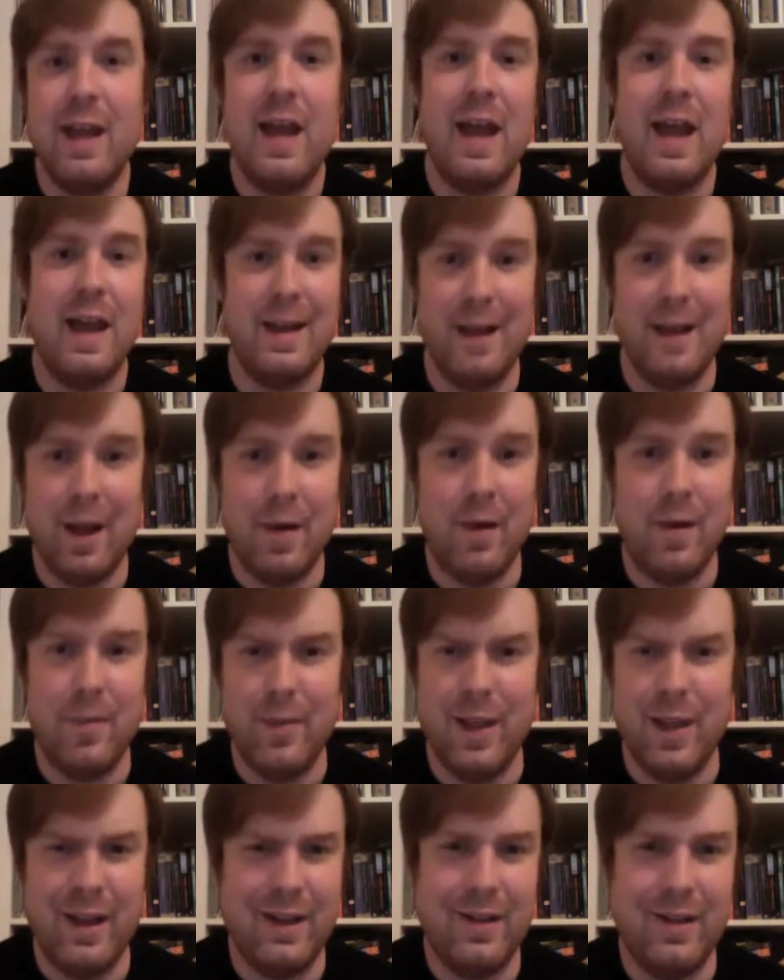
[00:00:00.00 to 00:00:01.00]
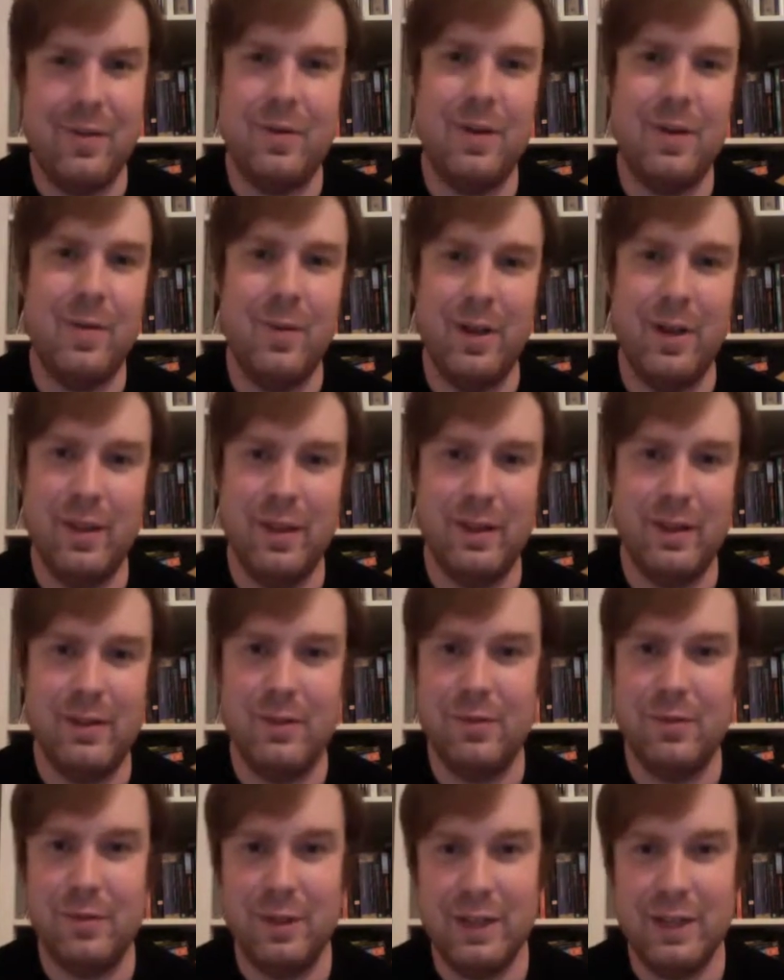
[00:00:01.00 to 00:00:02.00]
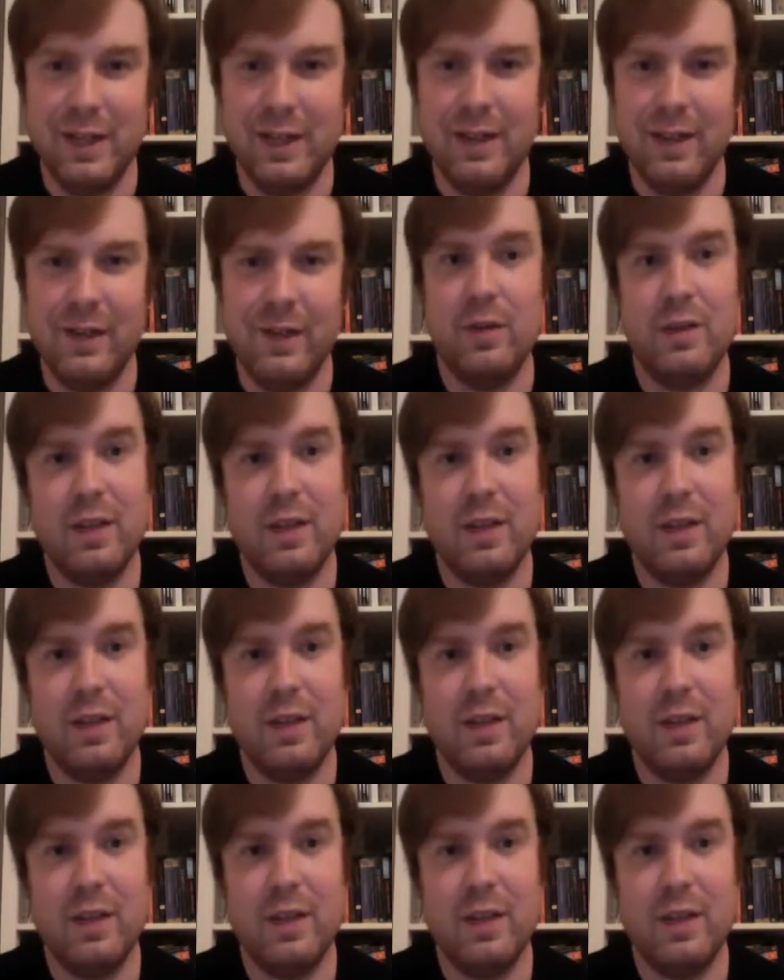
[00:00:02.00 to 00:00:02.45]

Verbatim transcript: And now I'm like, oh, come on, this is ridiculous.